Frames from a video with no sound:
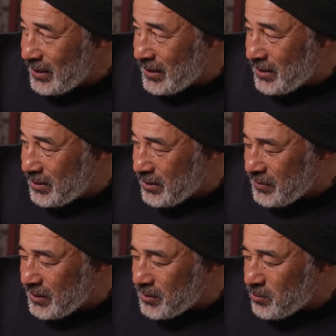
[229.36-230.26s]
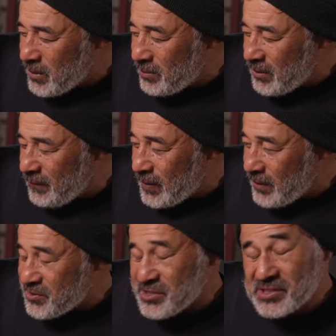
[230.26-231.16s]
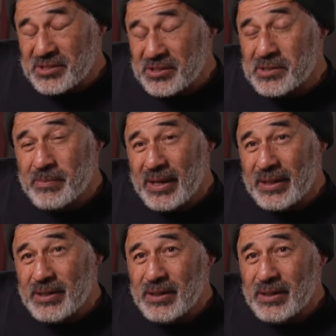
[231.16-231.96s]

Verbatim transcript: And I think there might've been five or six of these made.